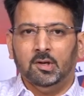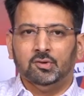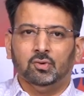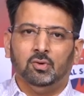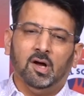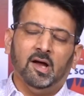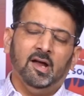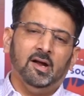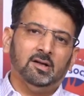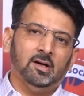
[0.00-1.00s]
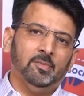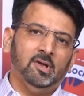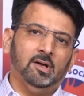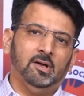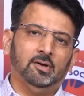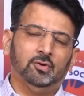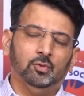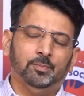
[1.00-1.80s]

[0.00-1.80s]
So I had come here to